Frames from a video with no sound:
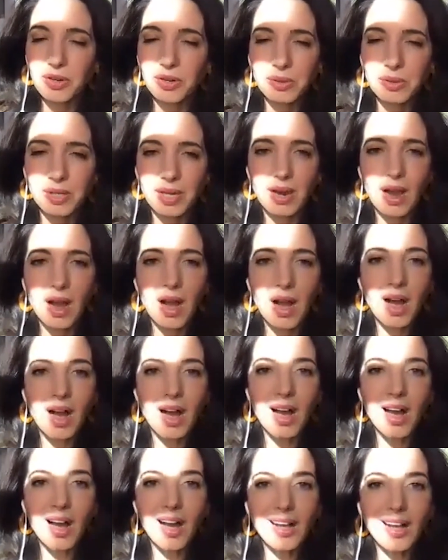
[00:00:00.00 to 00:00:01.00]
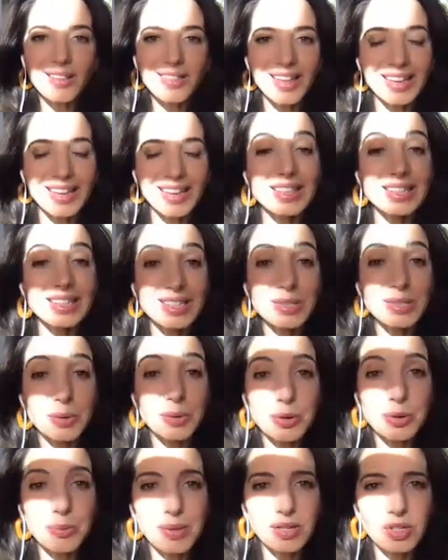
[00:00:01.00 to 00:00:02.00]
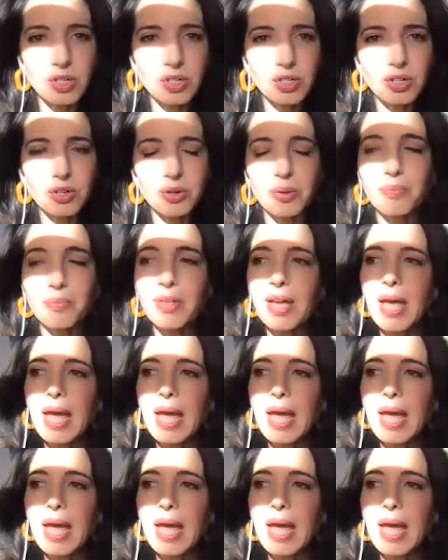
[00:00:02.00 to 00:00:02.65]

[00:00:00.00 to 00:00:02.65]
And it was like, oh, like this is what you're meant to do.